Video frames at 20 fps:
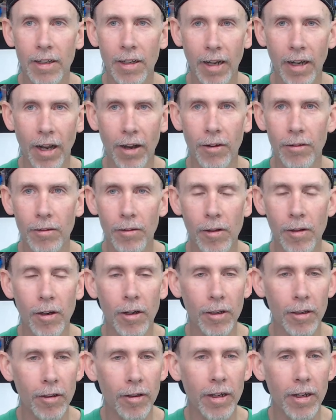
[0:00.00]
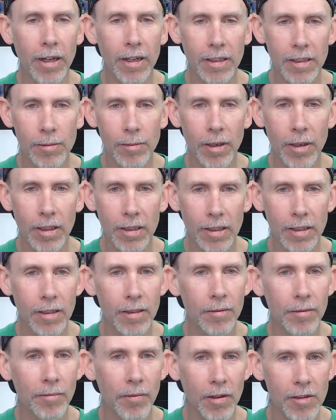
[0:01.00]
Hung out longer than I
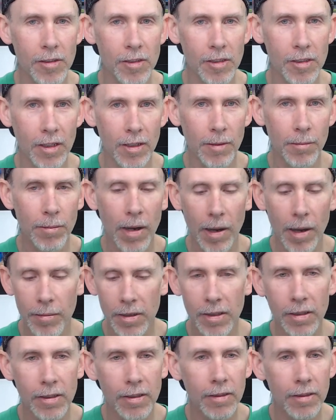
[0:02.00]
expected. I was just gonna pop in,